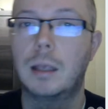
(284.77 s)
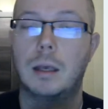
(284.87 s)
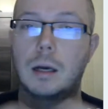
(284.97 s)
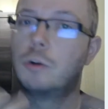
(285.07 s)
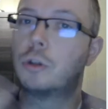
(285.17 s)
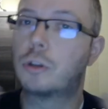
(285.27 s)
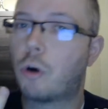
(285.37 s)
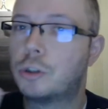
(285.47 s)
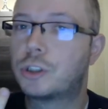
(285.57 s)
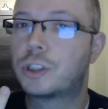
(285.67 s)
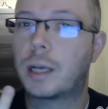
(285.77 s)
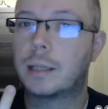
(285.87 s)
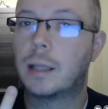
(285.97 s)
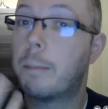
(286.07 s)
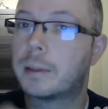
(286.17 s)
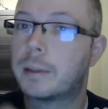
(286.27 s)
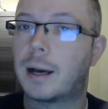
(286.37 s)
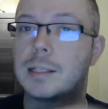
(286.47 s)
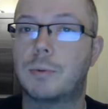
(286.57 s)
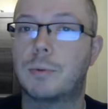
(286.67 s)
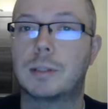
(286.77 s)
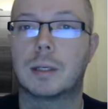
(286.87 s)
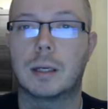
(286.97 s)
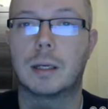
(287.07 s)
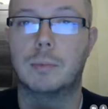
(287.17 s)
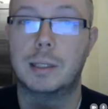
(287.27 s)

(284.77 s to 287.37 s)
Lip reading: A good coach can empathize with the